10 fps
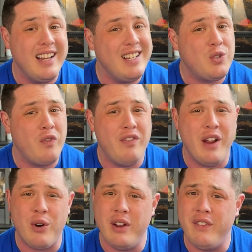It's
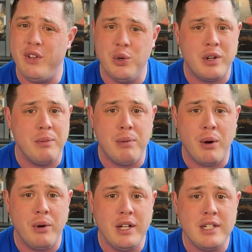very few
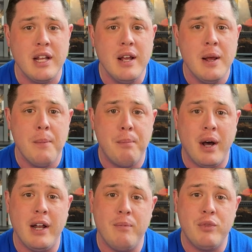components,
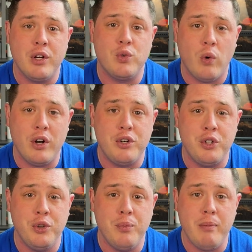but there's one or
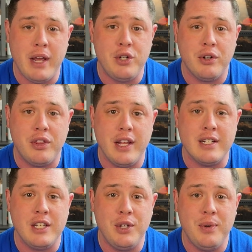two major things
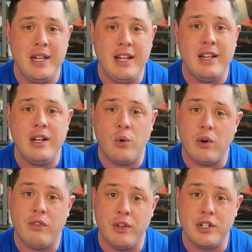that you need in order
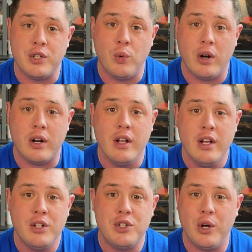for this to work.
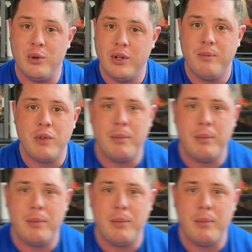So be